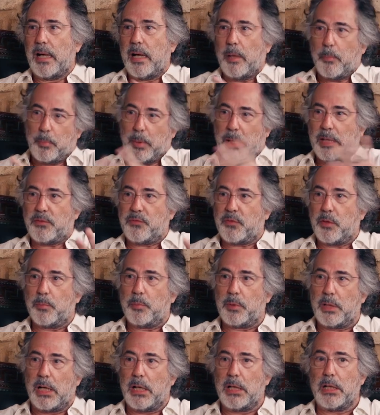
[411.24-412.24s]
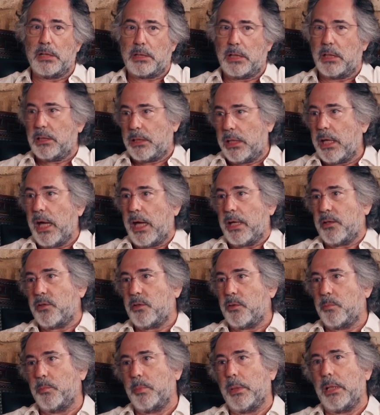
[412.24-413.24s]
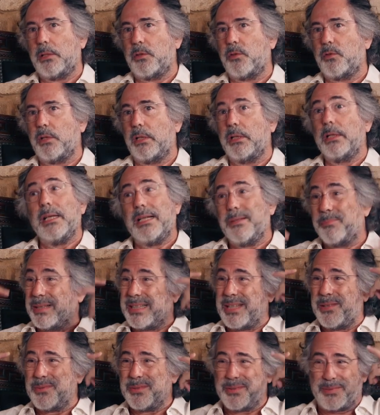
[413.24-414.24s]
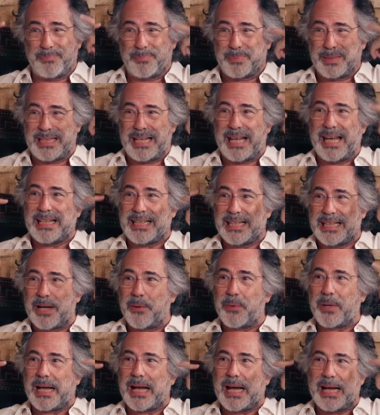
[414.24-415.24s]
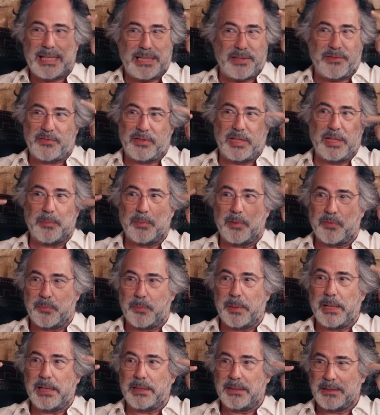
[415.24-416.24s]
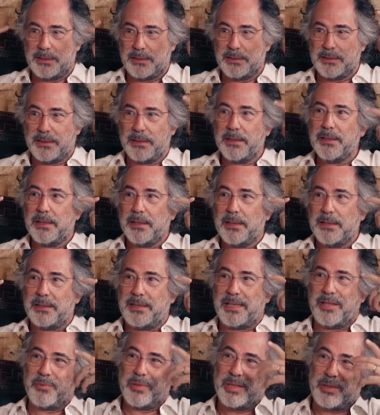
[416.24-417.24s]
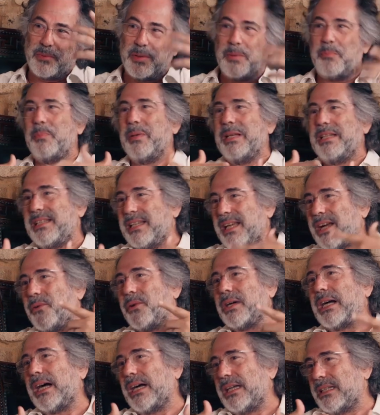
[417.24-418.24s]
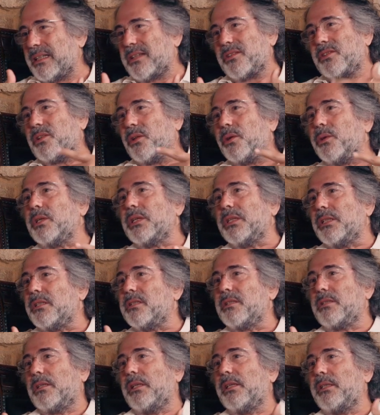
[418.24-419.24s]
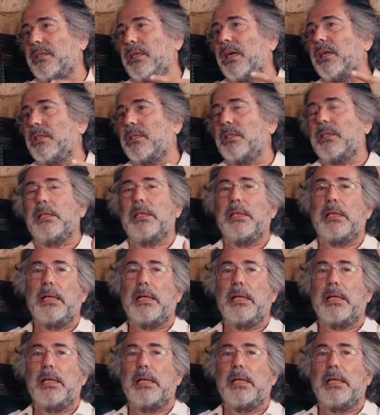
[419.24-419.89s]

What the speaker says: apart from China? It says, yes, but they had an Al-Qaeda frame of mind. They were repeating Al-Qaeda slogans, essentially.